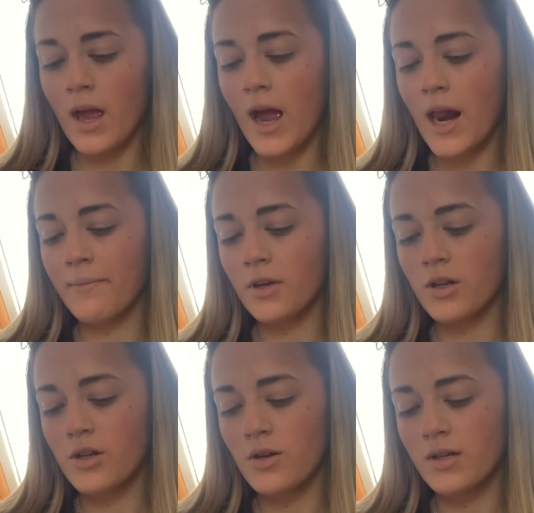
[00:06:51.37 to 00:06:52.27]
And I'm going to
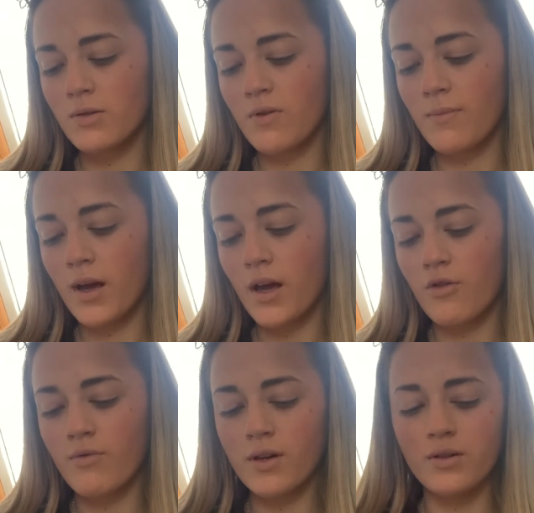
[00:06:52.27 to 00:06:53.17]
use this with my
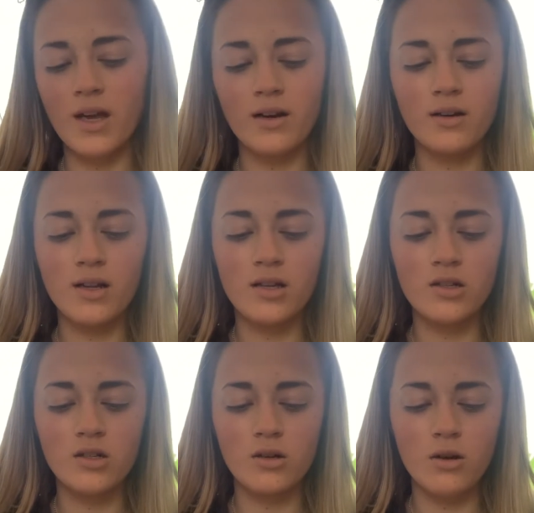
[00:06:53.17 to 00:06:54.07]
Real
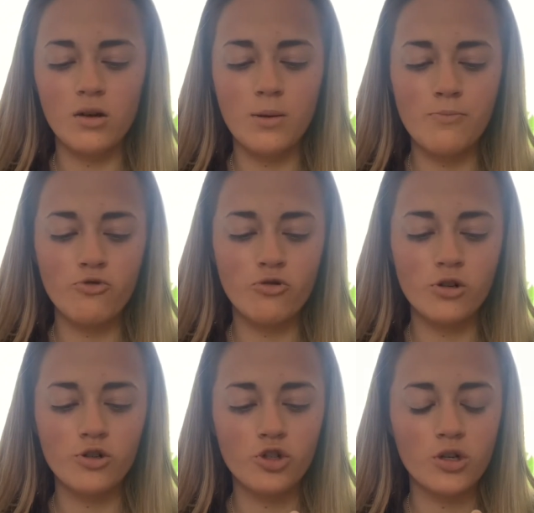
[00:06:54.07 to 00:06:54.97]
Techniques
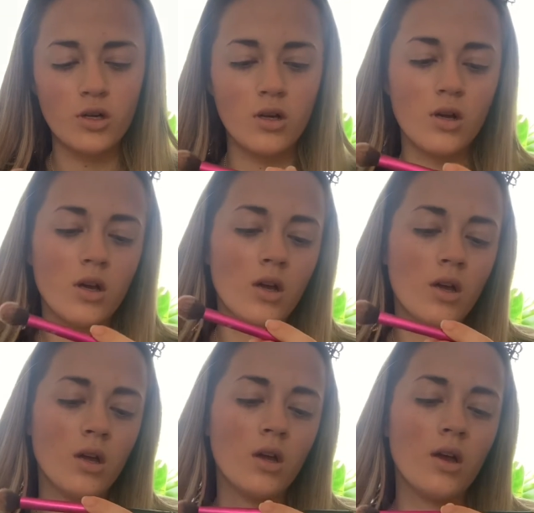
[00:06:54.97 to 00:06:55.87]
brush,
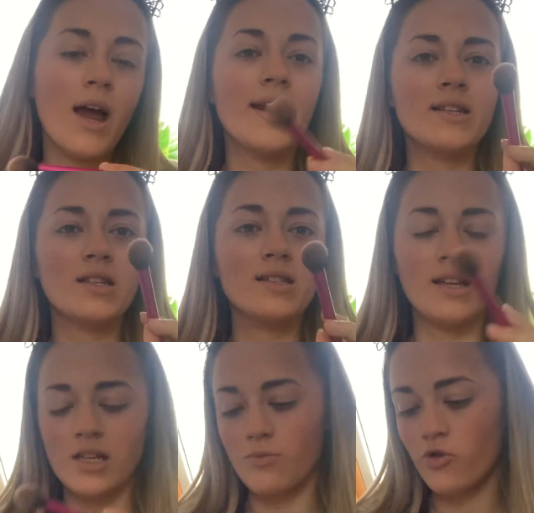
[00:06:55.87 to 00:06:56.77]
and it's the
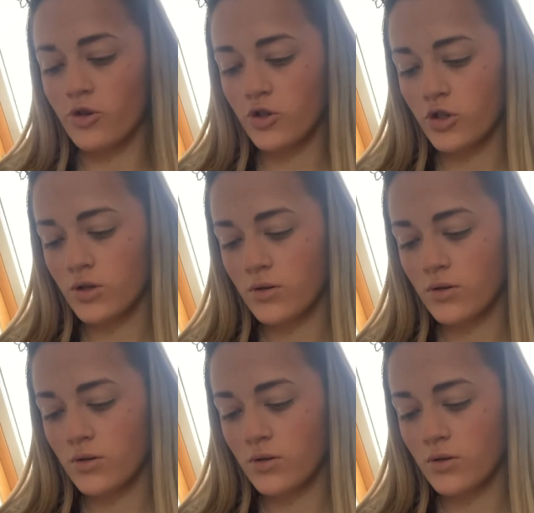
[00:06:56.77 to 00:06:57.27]
setting brush.